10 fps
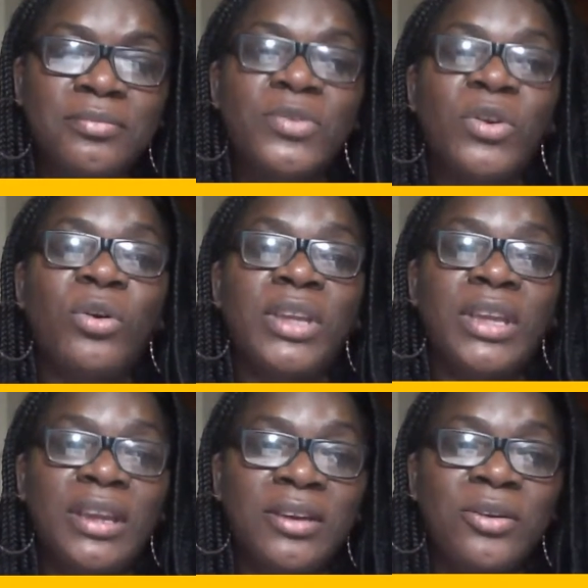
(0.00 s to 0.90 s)

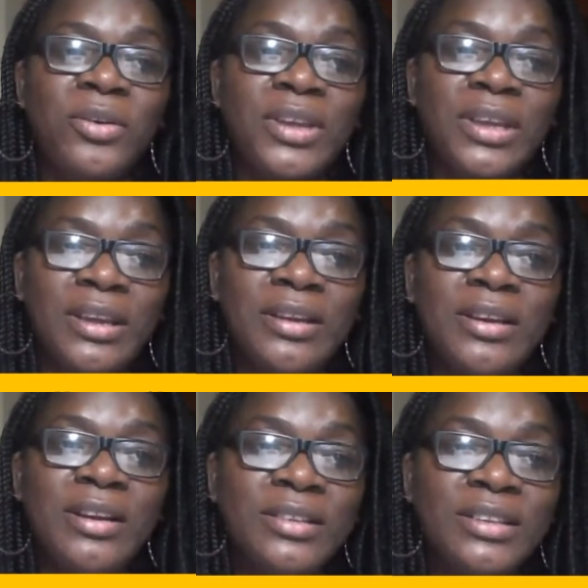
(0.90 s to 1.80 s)
Okay, okay.
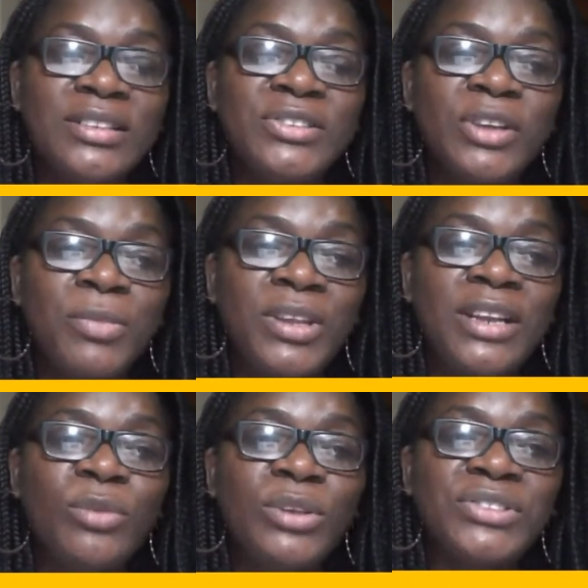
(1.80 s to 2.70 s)
So this is something
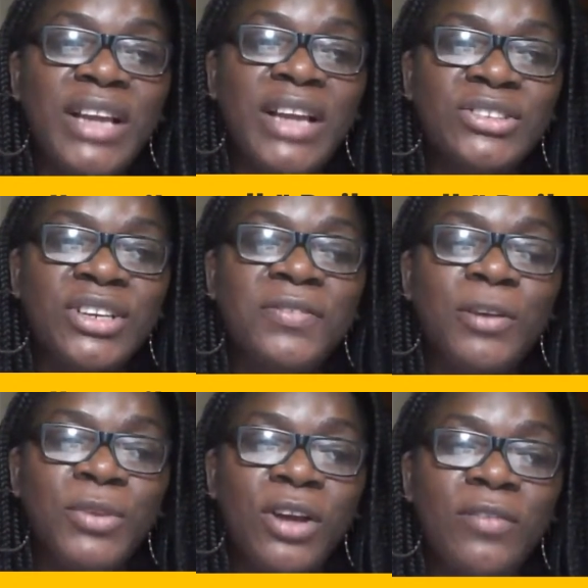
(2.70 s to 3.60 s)
that was sanctioned
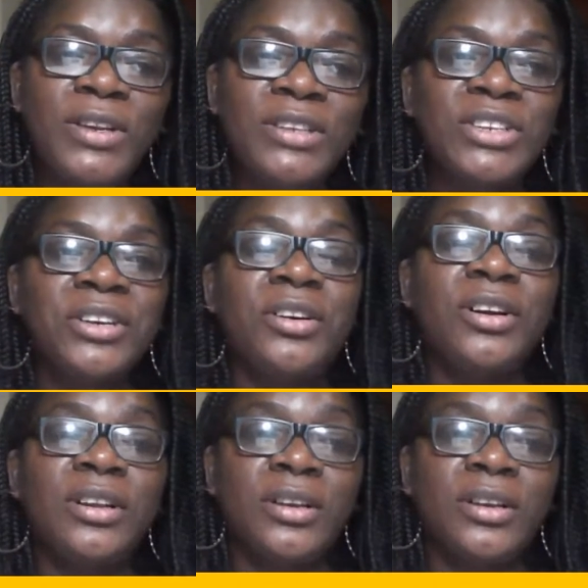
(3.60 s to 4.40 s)
from the Governor General.